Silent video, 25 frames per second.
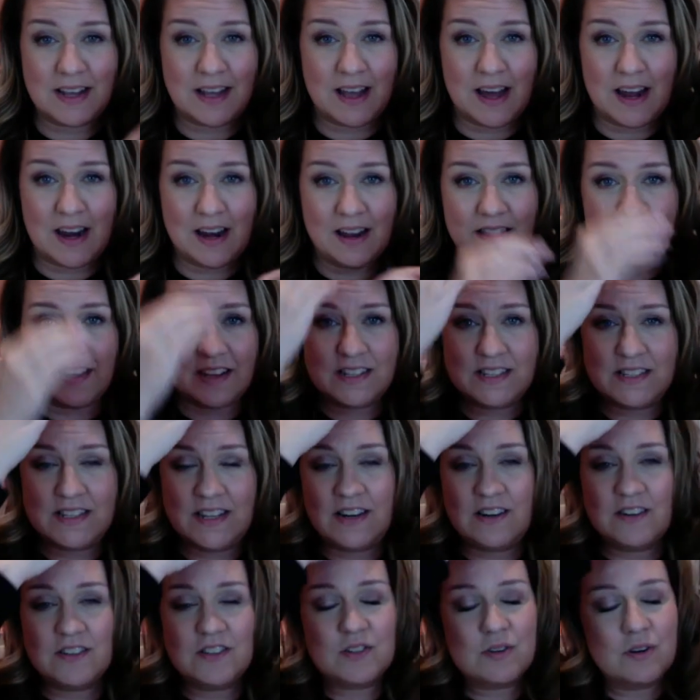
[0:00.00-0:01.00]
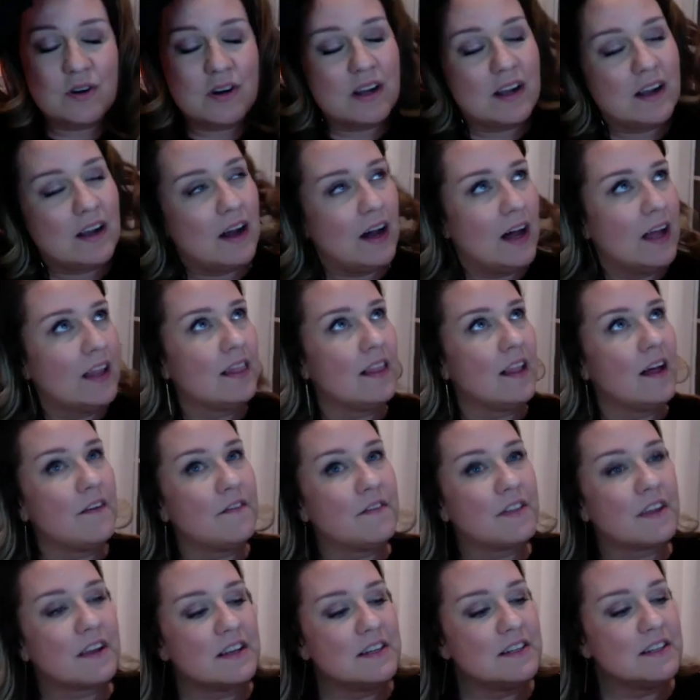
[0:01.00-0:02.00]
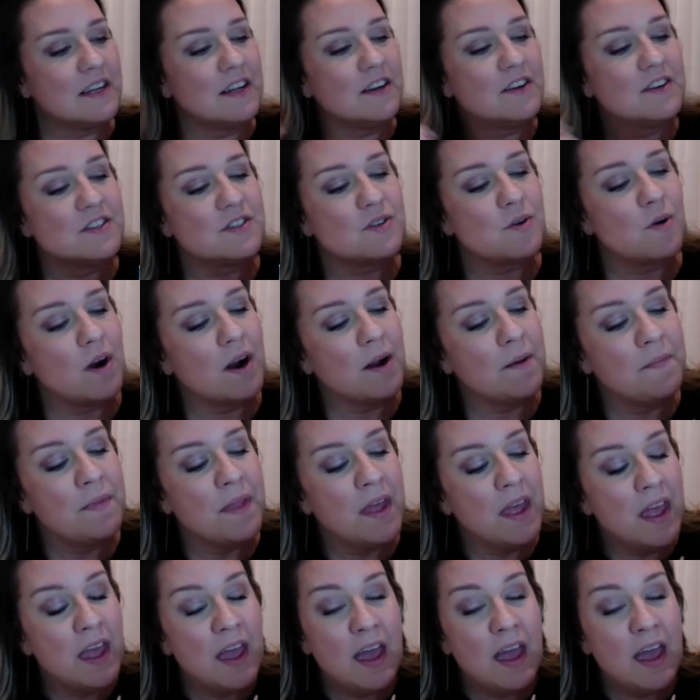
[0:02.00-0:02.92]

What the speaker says: I got it at the Container Store. God love the Container Store.